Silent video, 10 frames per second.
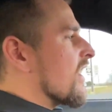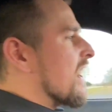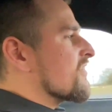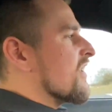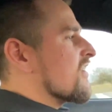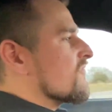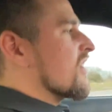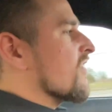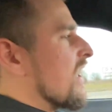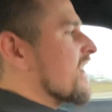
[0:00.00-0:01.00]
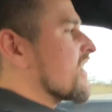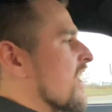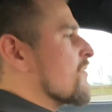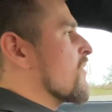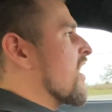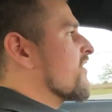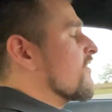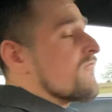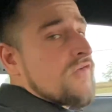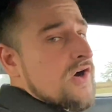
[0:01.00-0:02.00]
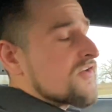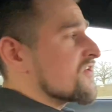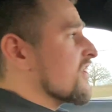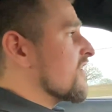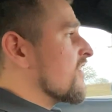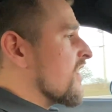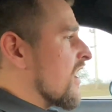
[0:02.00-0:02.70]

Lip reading: I think of it like a modern version